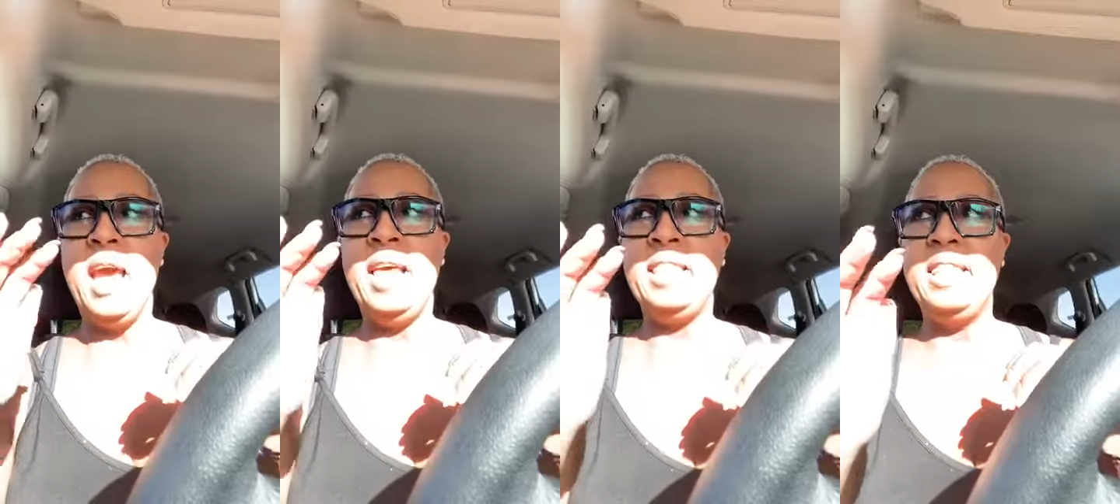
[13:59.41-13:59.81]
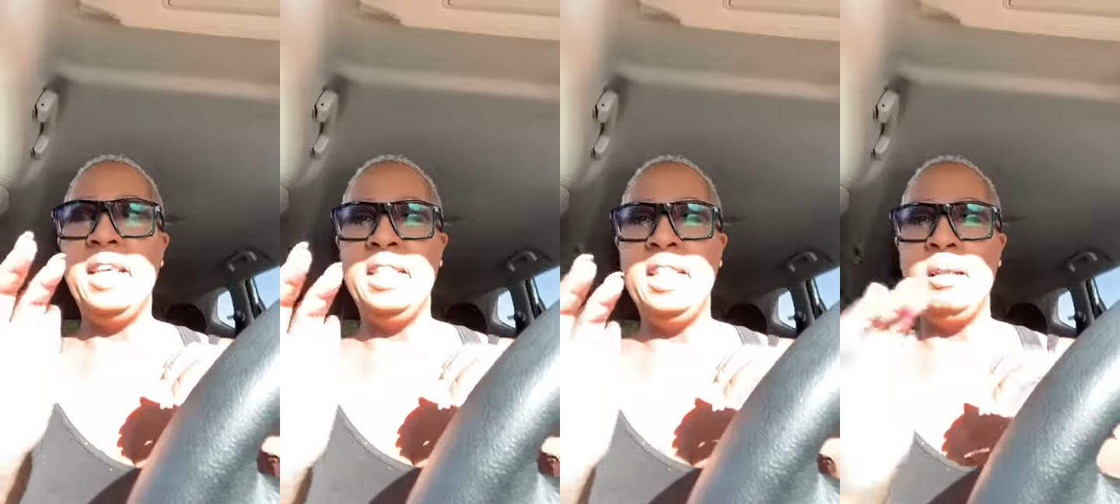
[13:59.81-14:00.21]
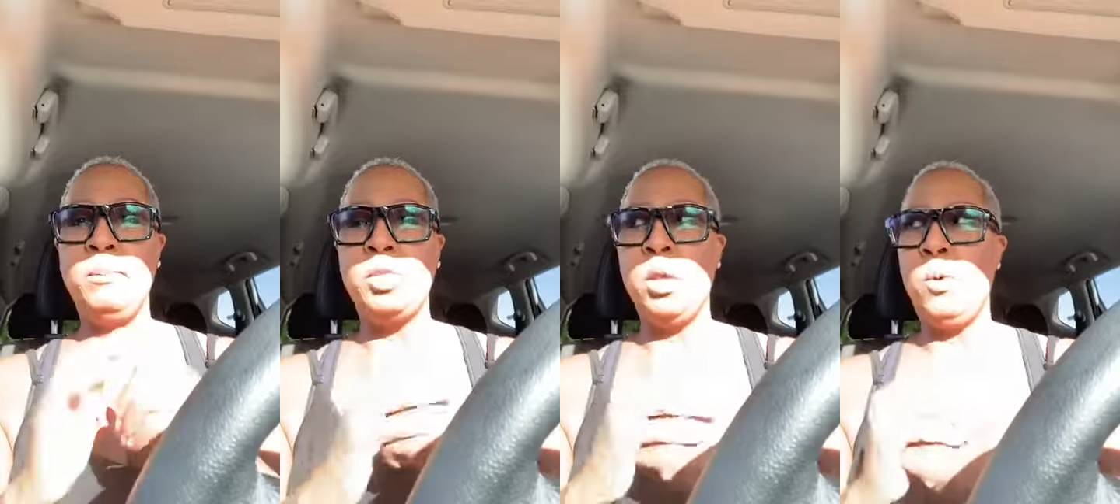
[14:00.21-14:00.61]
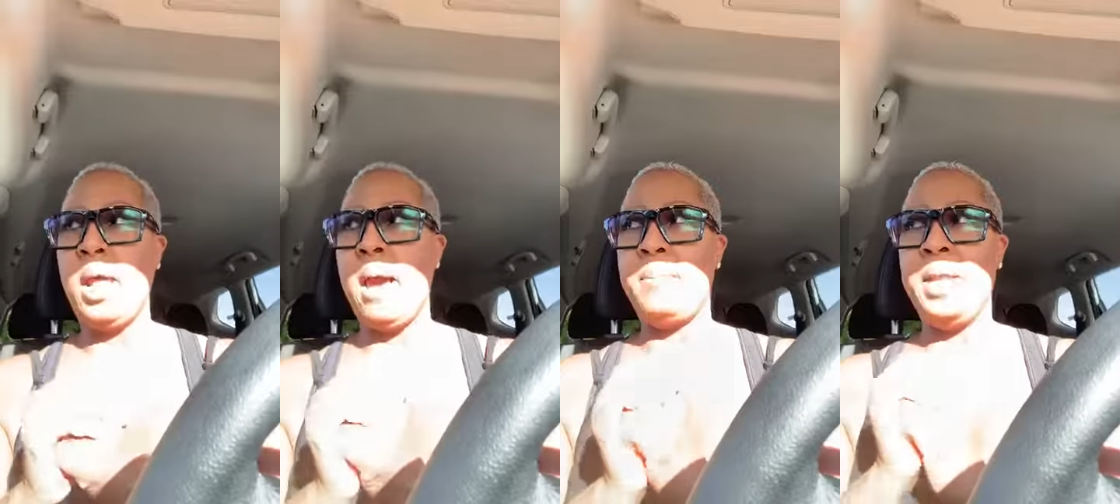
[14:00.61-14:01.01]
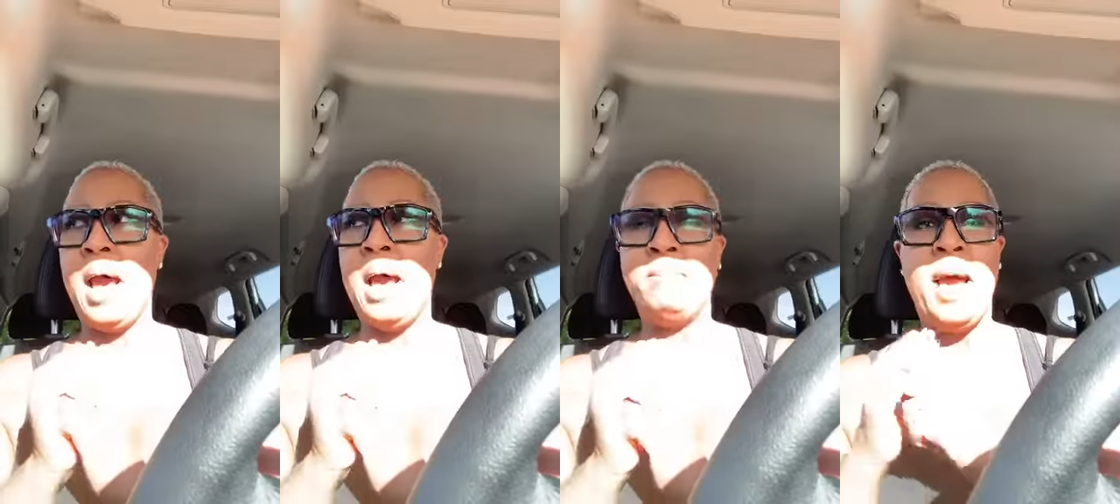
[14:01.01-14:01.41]
And let me tell you what happened.
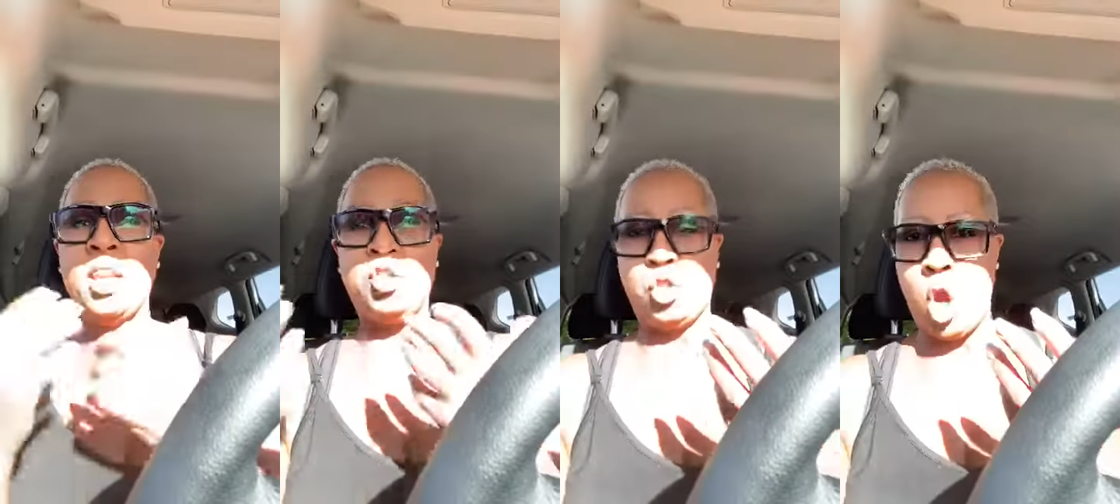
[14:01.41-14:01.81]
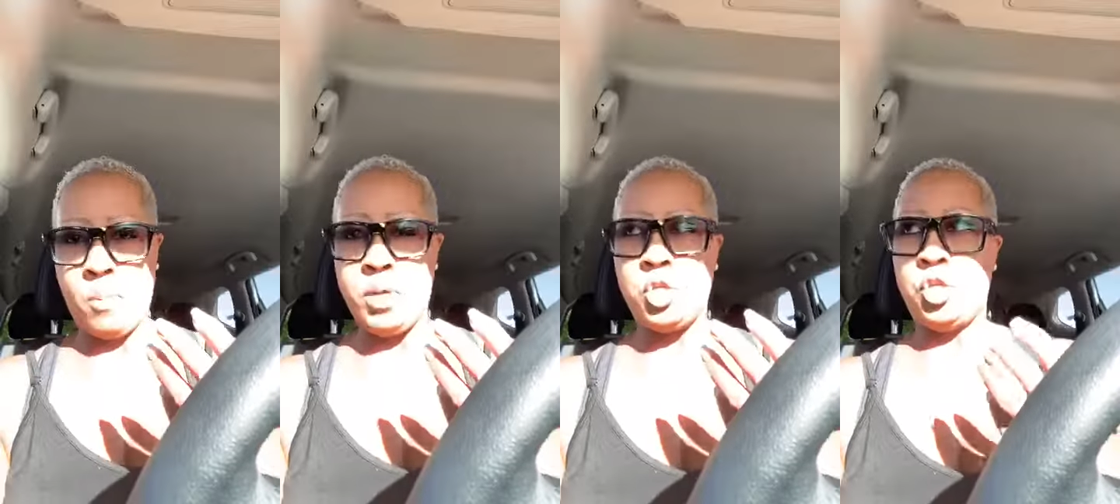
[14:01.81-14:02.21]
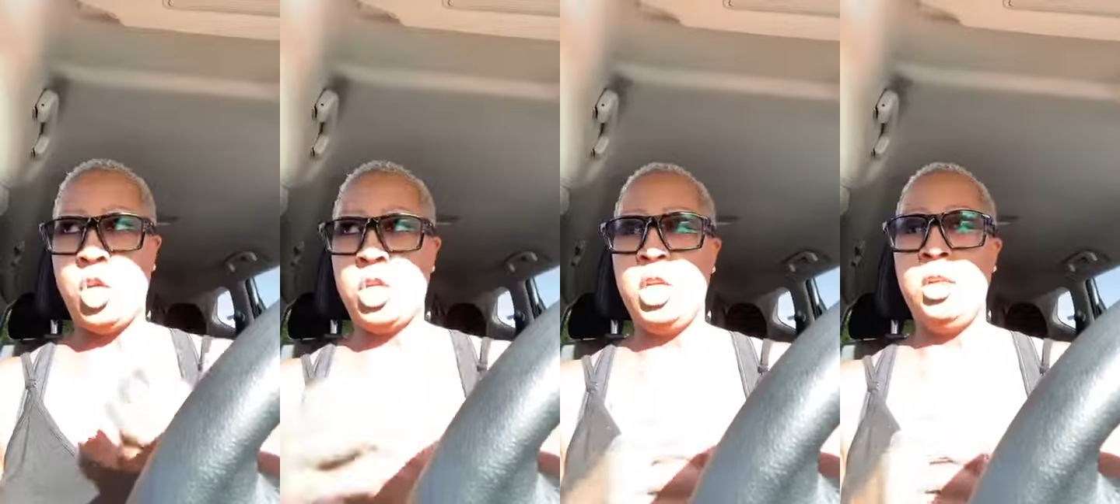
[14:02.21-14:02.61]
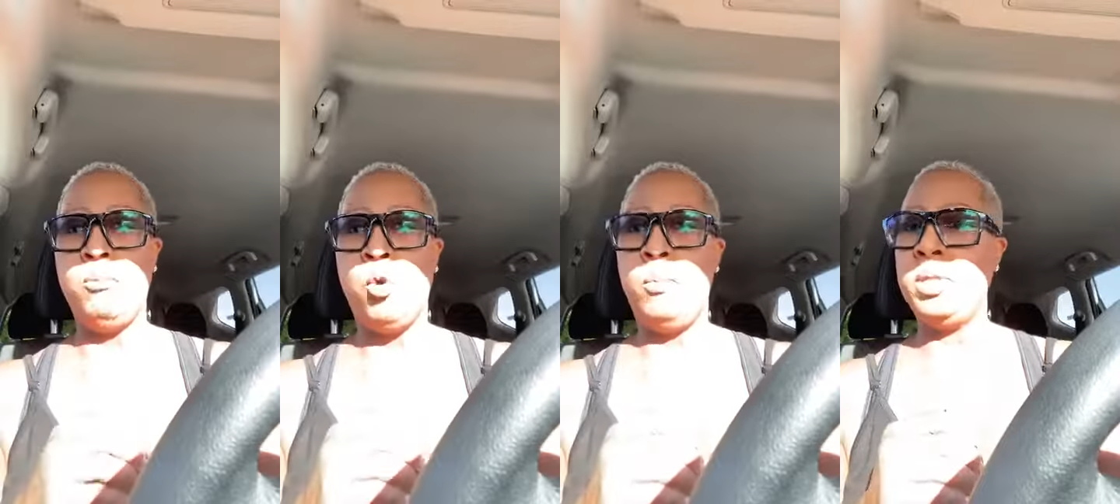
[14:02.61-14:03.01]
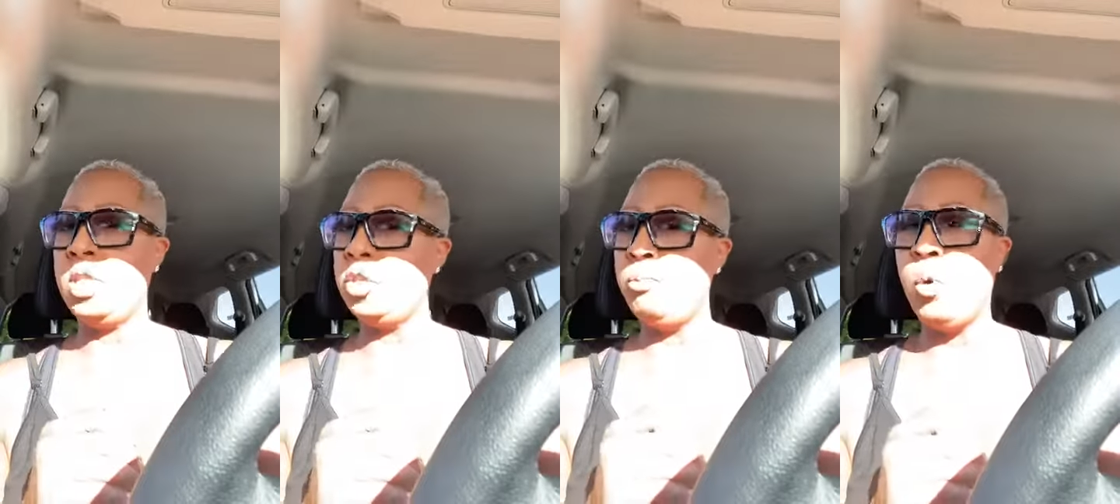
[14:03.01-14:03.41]
I'm not a Starbucks junkie anymore, but this